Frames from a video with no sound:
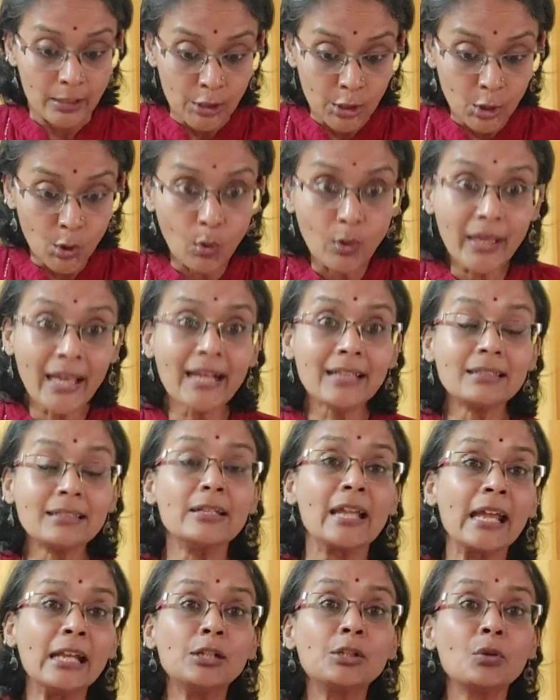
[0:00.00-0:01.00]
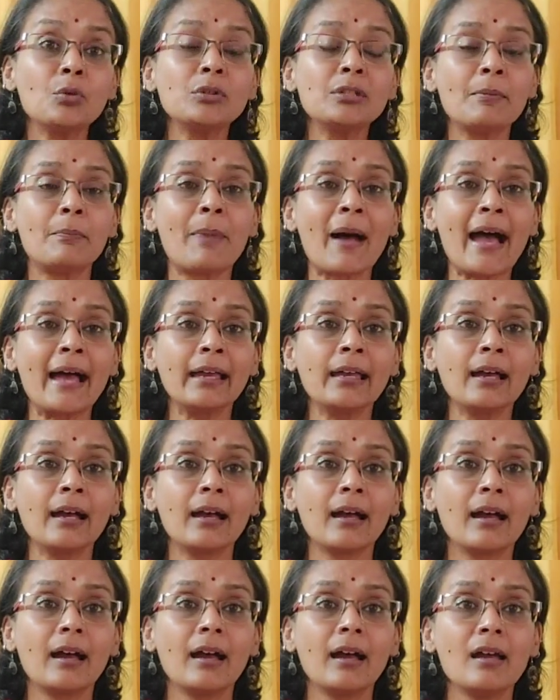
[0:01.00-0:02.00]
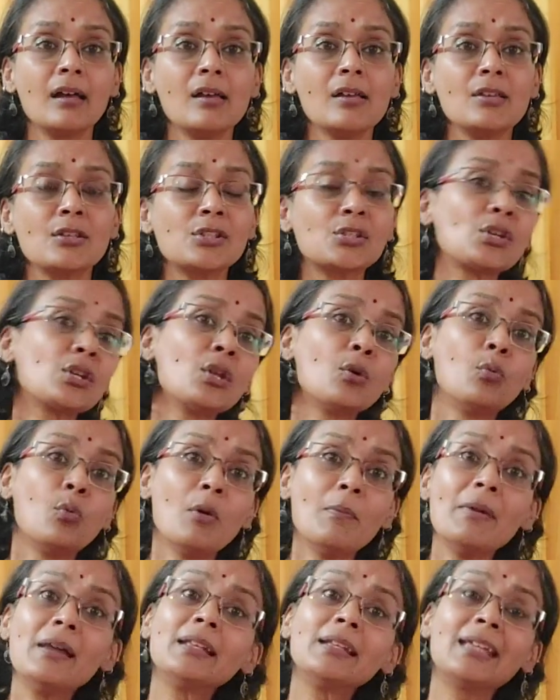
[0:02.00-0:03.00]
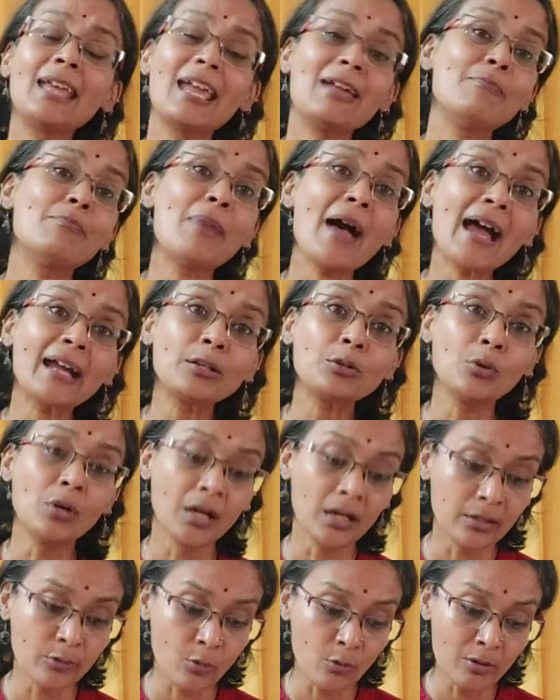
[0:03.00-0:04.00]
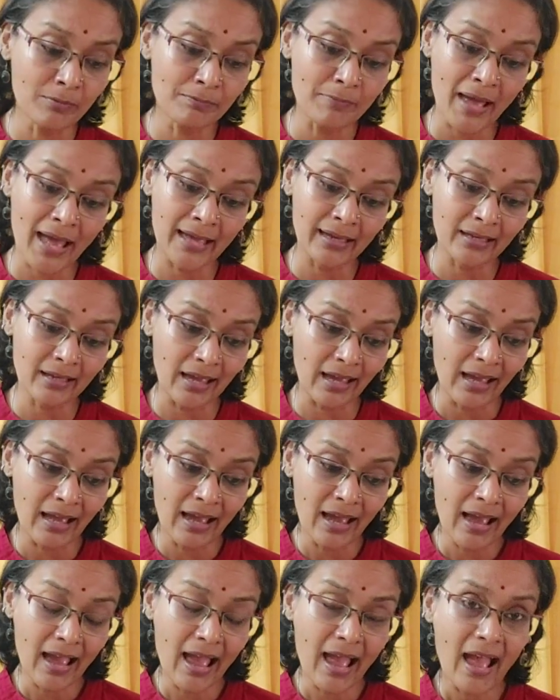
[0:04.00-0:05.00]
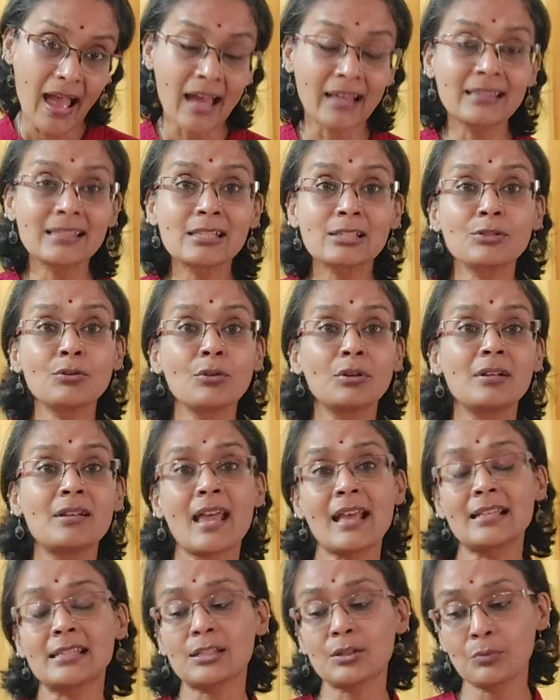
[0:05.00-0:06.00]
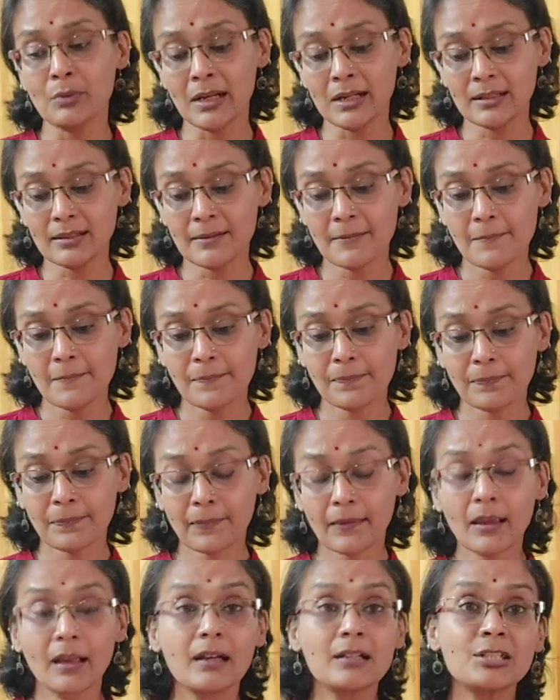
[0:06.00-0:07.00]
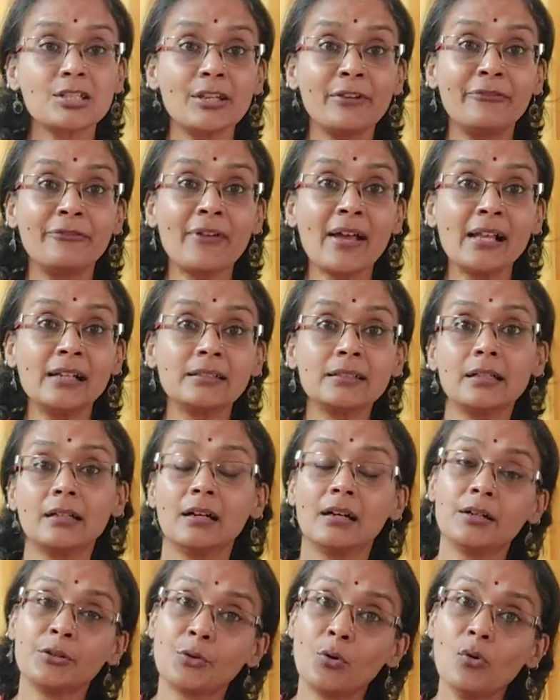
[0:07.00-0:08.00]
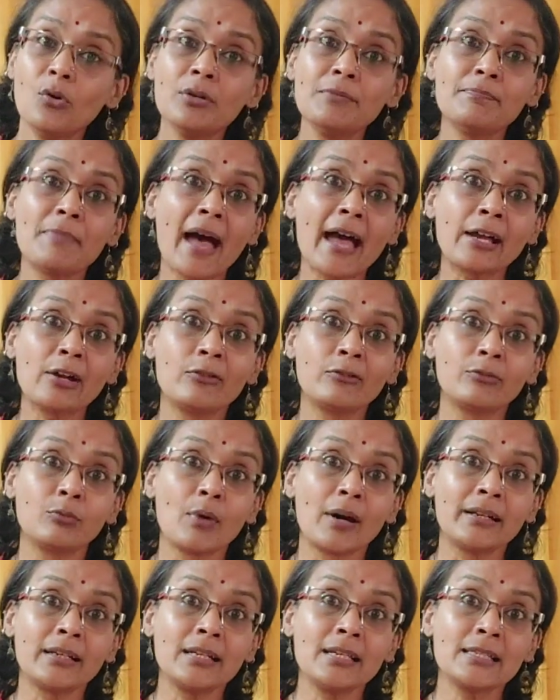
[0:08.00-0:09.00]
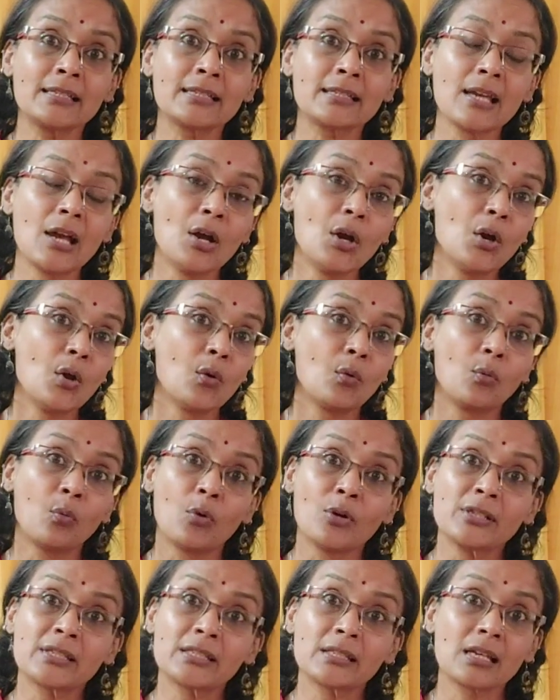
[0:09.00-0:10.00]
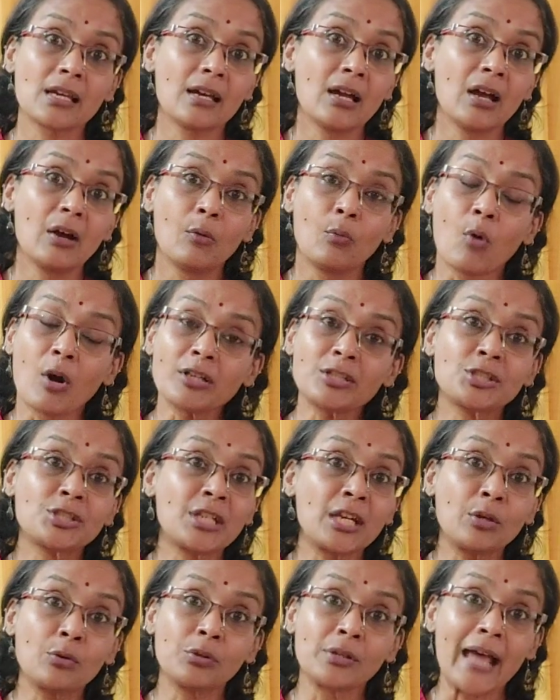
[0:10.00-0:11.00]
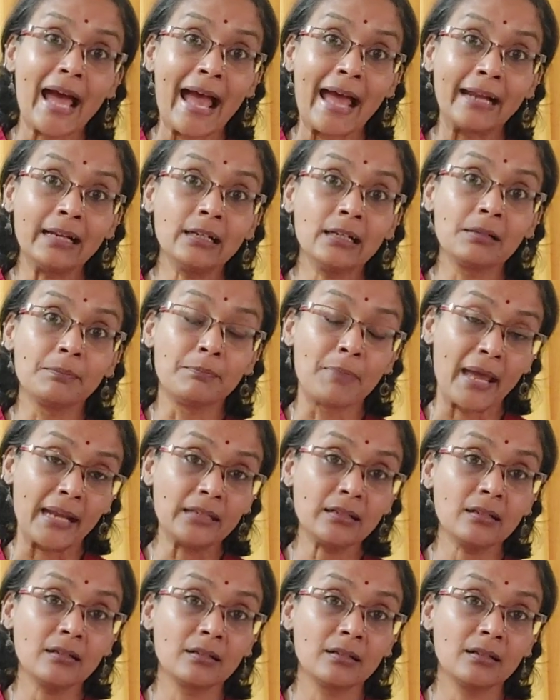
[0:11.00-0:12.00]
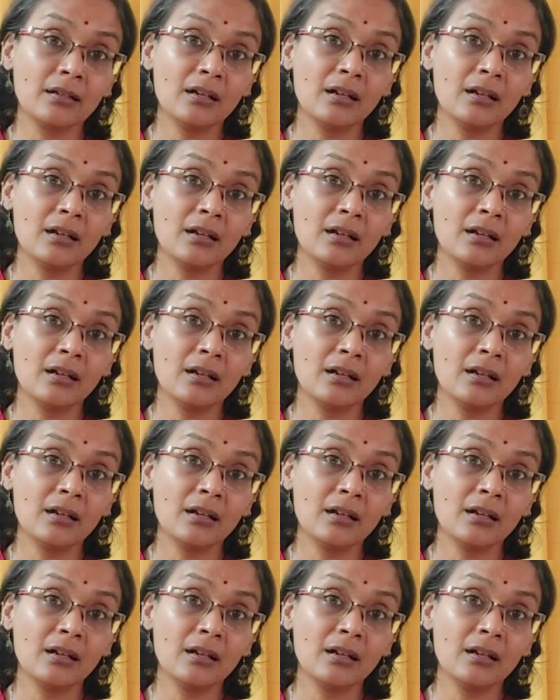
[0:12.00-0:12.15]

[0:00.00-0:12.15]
look into the bag. So the woman came back to her own bag and stood next to it. She felt her own bag of worries was what she could handle better.